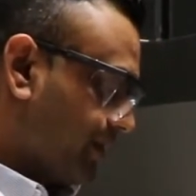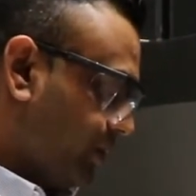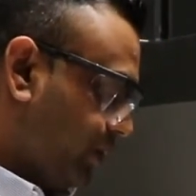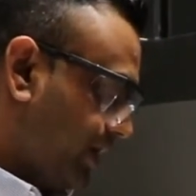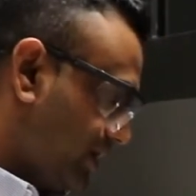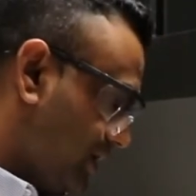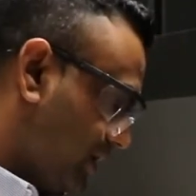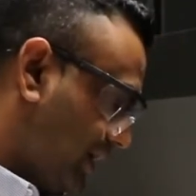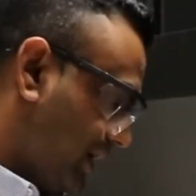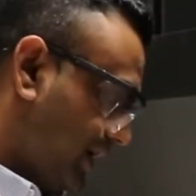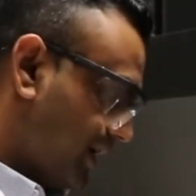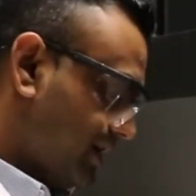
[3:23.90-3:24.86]
We are
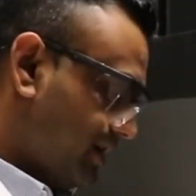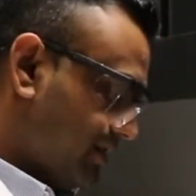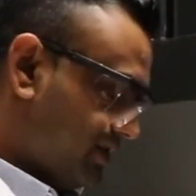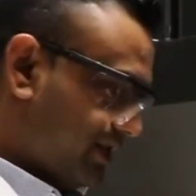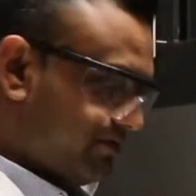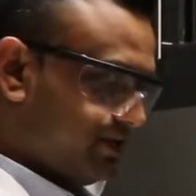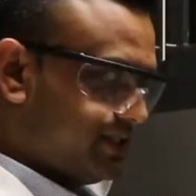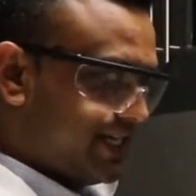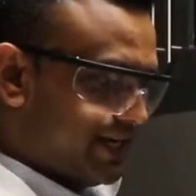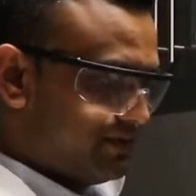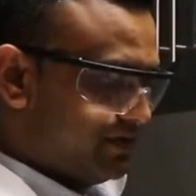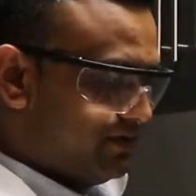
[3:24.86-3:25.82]
looking at several
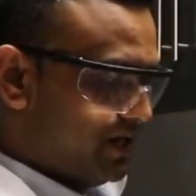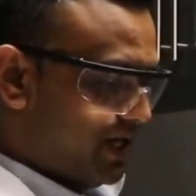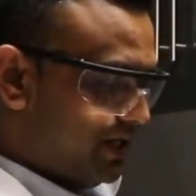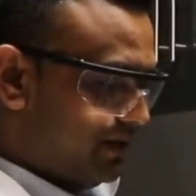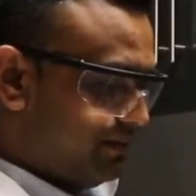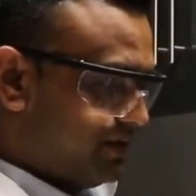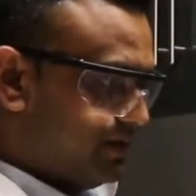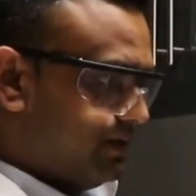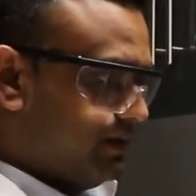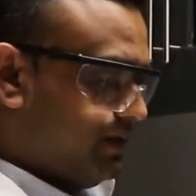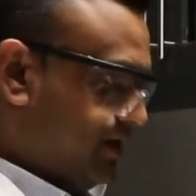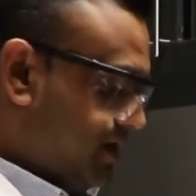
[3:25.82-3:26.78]
types of columns.
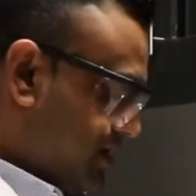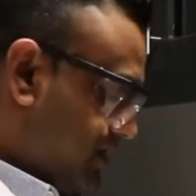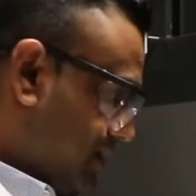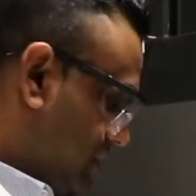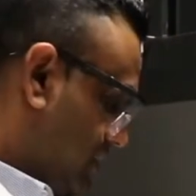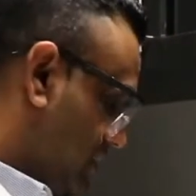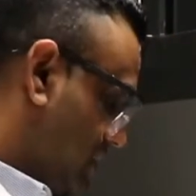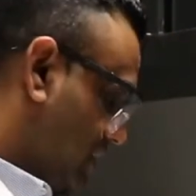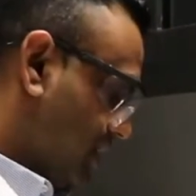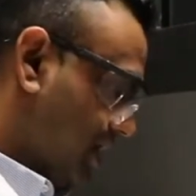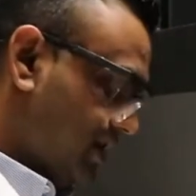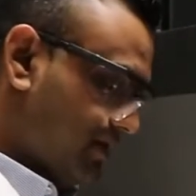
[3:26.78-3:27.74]
So the
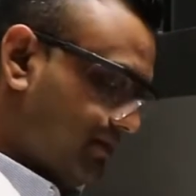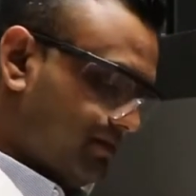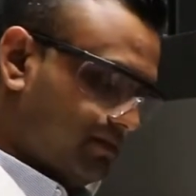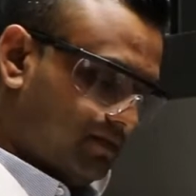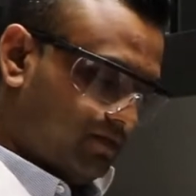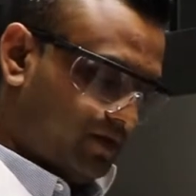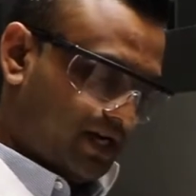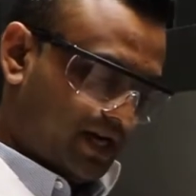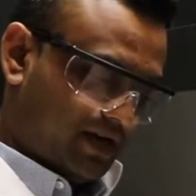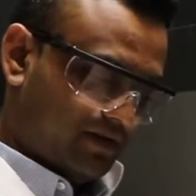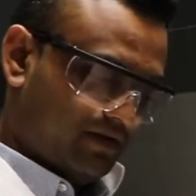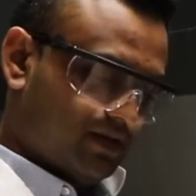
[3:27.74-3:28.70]
column, we
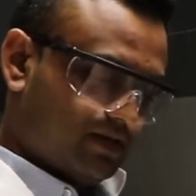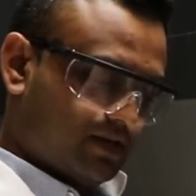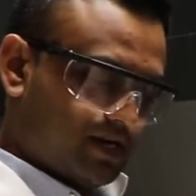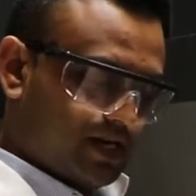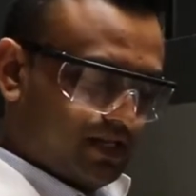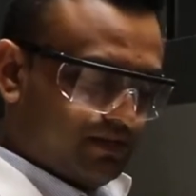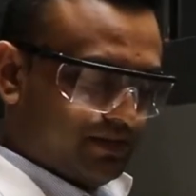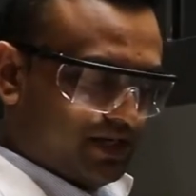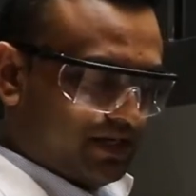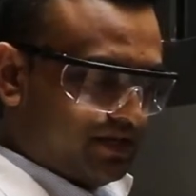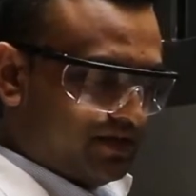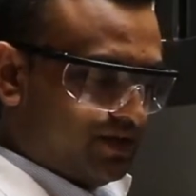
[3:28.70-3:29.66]
have this column
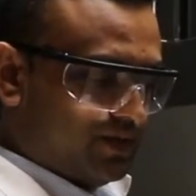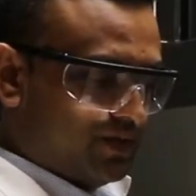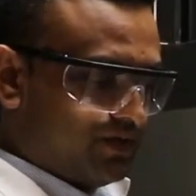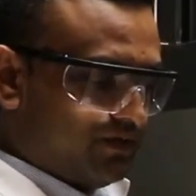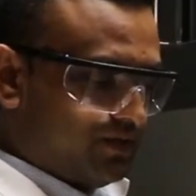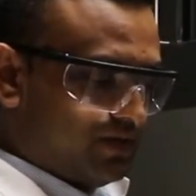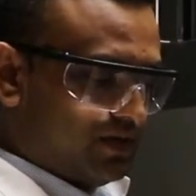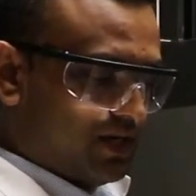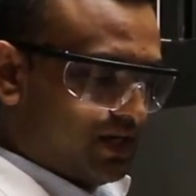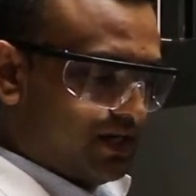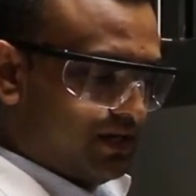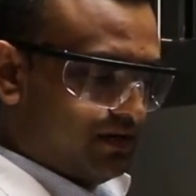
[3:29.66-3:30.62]
that is used
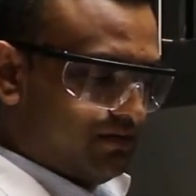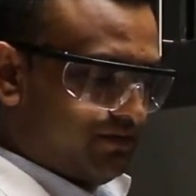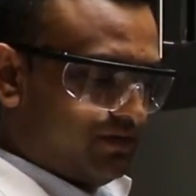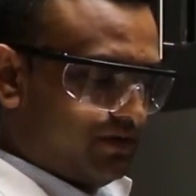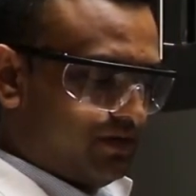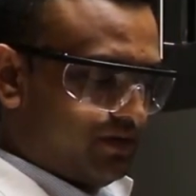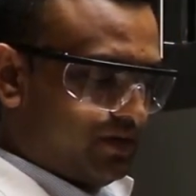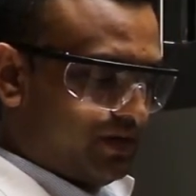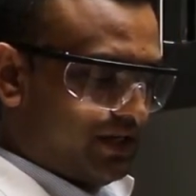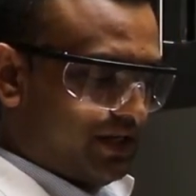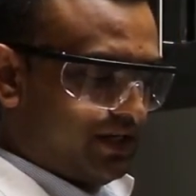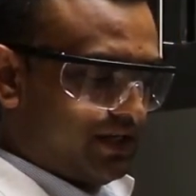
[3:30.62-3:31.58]
for
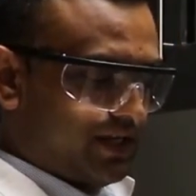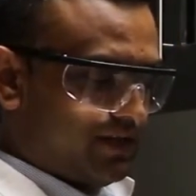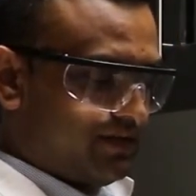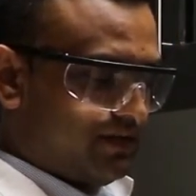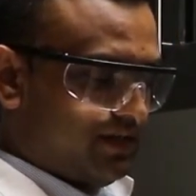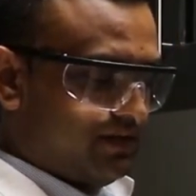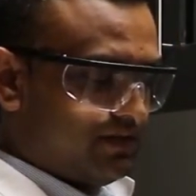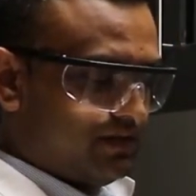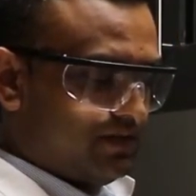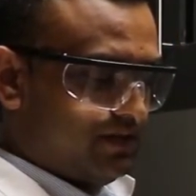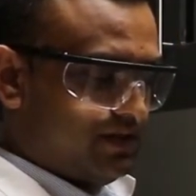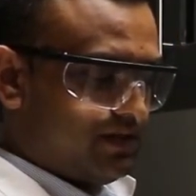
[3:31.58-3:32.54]
routine testing.
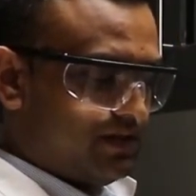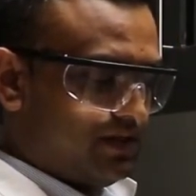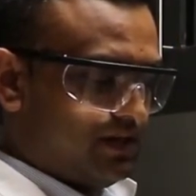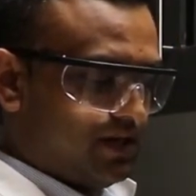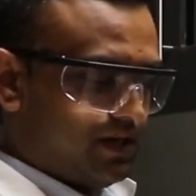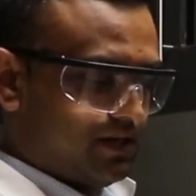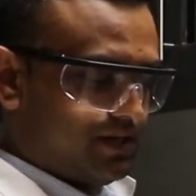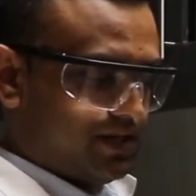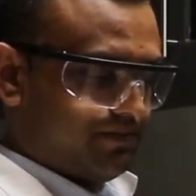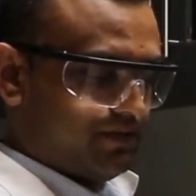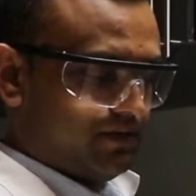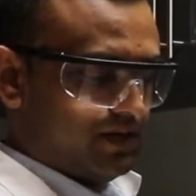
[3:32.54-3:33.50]
So it's the longest
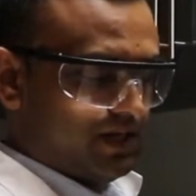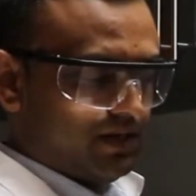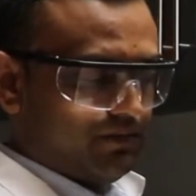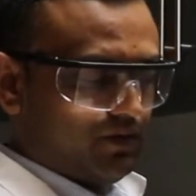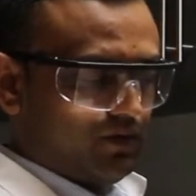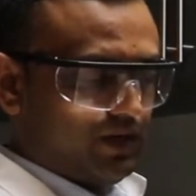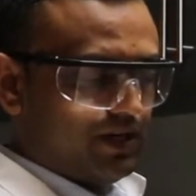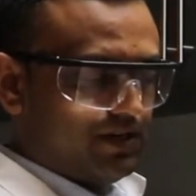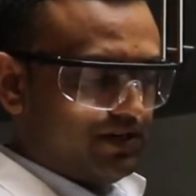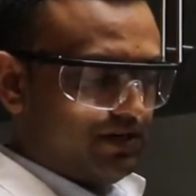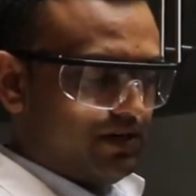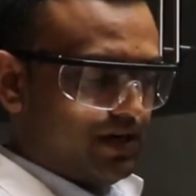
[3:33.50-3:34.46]
type of column,
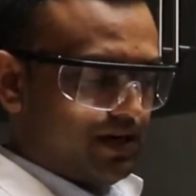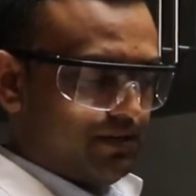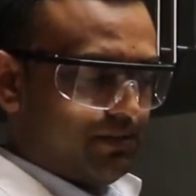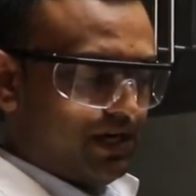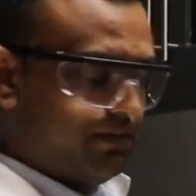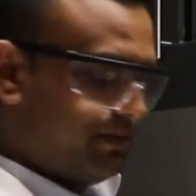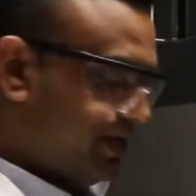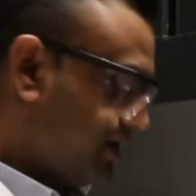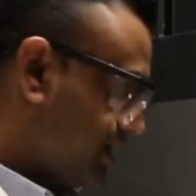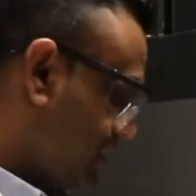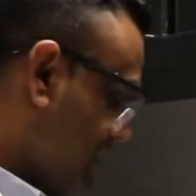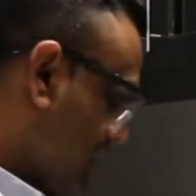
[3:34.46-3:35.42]
300
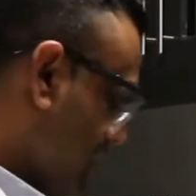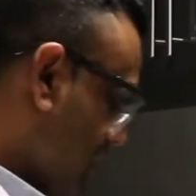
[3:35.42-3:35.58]
millimeter.